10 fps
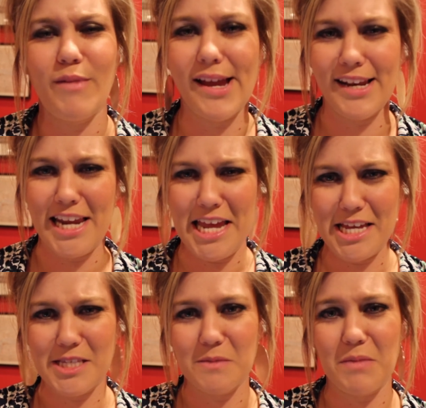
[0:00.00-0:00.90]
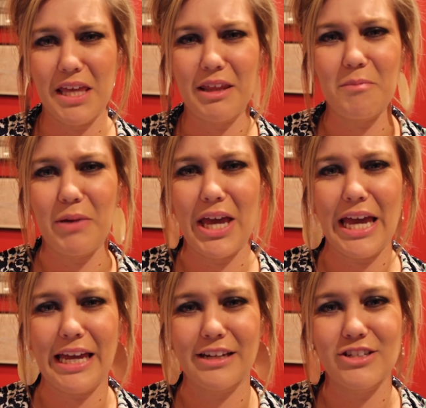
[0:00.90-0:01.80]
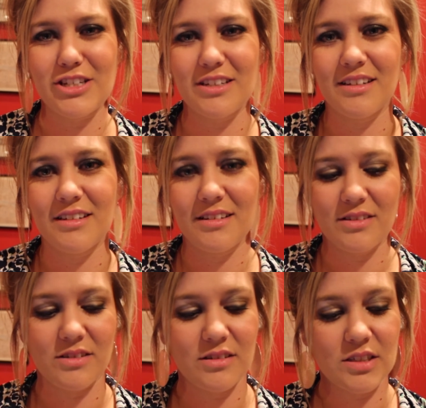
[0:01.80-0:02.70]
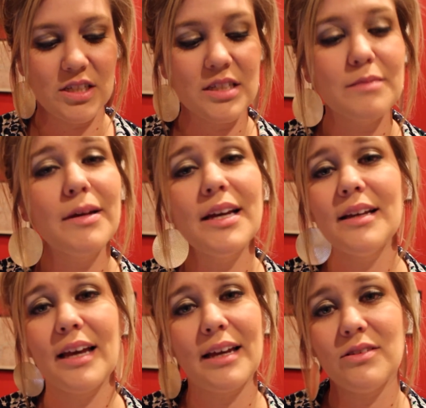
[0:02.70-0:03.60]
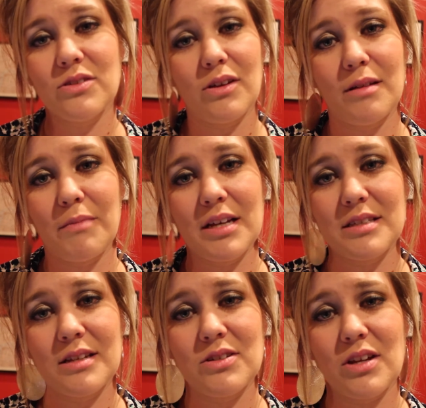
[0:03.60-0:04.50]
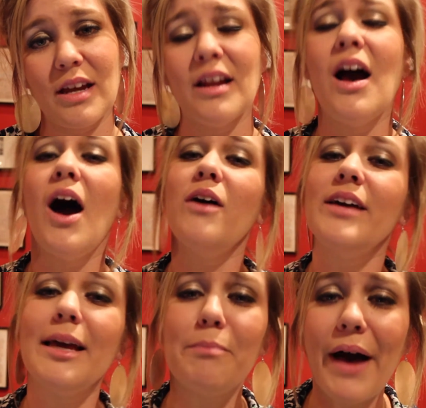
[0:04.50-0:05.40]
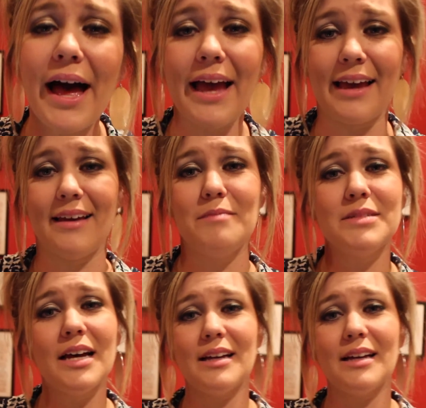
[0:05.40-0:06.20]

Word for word: my niece, Mila Page. She's my angel and my sunshine. Okay, bye. I'm